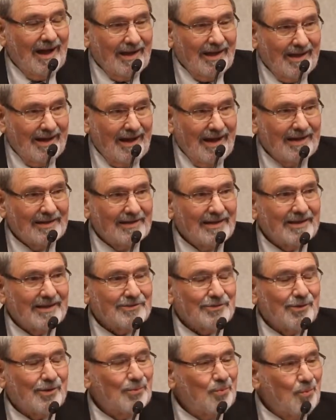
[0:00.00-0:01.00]
I
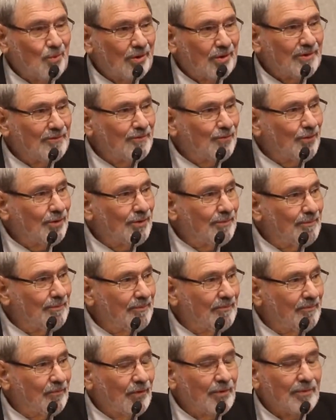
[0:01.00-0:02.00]
started working for
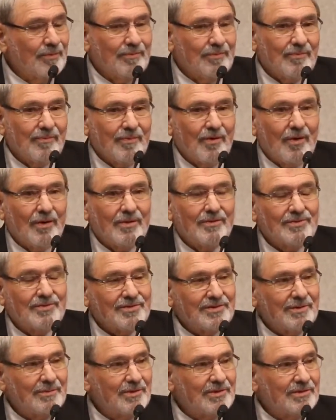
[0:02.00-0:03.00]
the
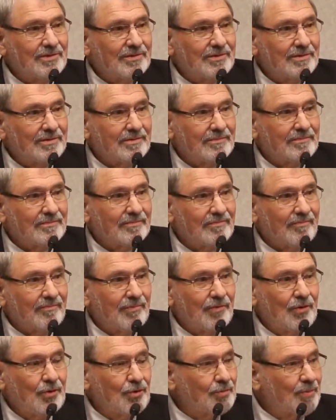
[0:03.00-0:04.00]
Hardin-Simmons
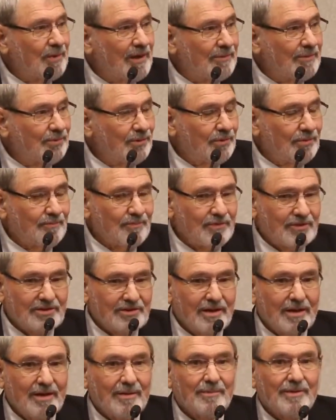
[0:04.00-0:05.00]
newspaper
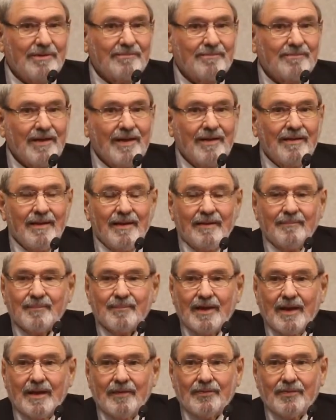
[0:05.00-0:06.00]
some, and
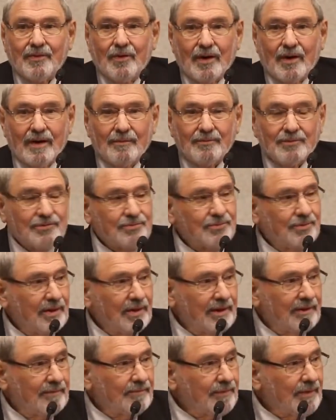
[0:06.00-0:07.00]
thought I was
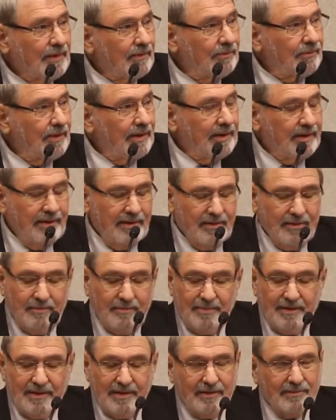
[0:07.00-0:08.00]
really getting to
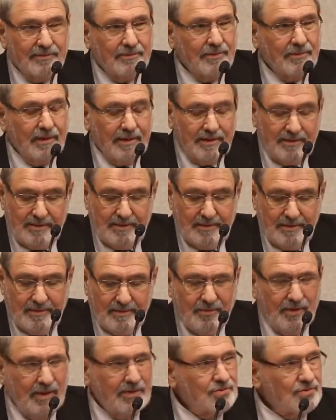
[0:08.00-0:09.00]
be a great
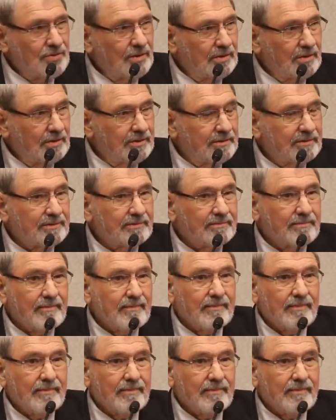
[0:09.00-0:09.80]
journalist.